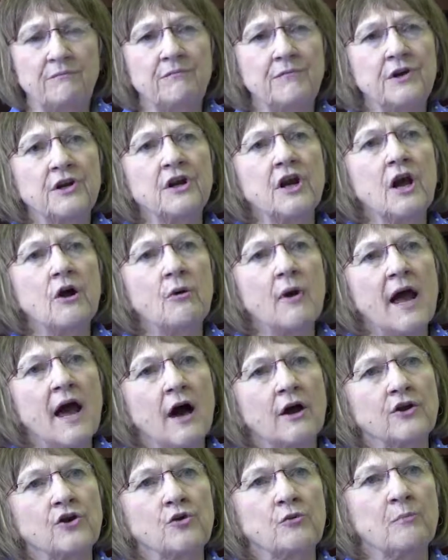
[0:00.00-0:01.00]
You know
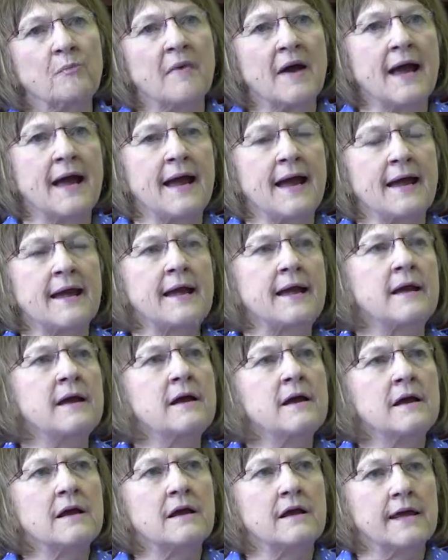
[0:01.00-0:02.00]
how you may
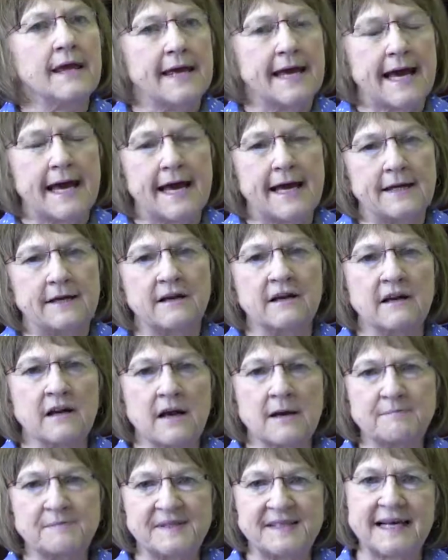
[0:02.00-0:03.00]
get an
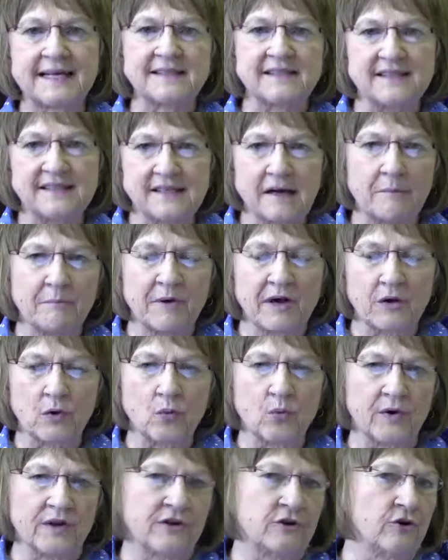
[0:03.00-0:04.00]
upset stomach
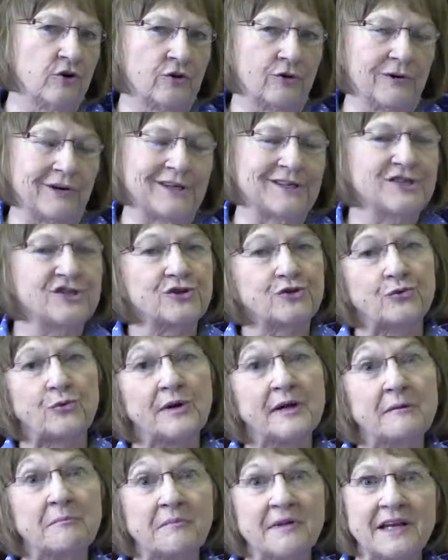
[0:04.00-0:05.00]
when you're
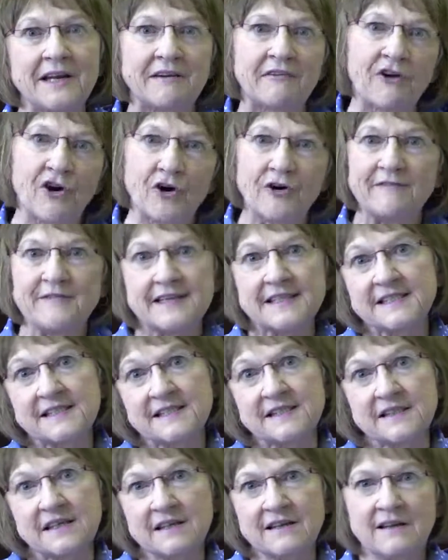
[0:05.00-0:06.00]
extremely
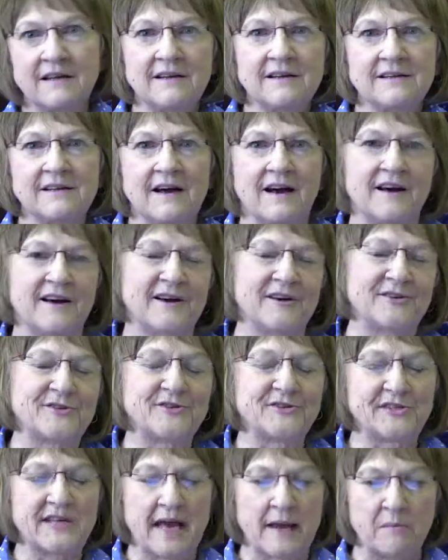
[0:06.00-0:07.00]
nervous,
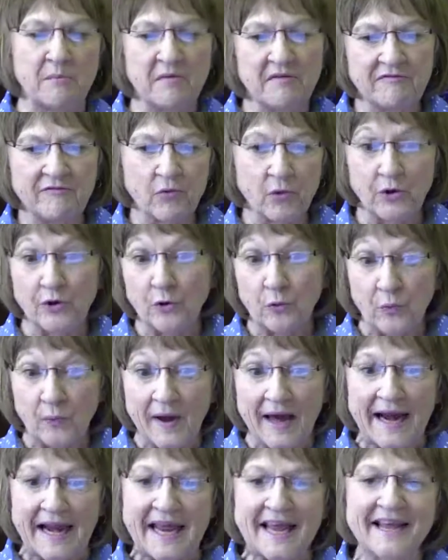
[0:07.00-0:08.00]
say before your
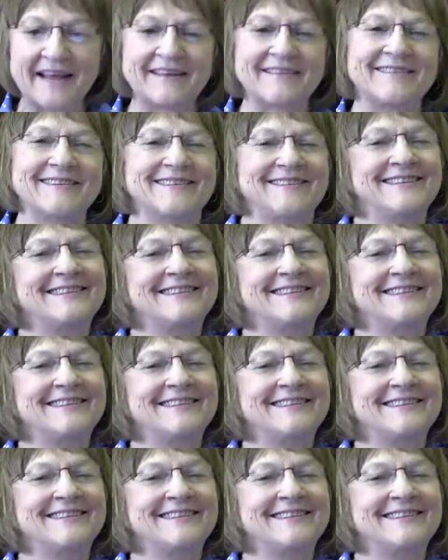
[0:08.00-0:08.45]
wedding?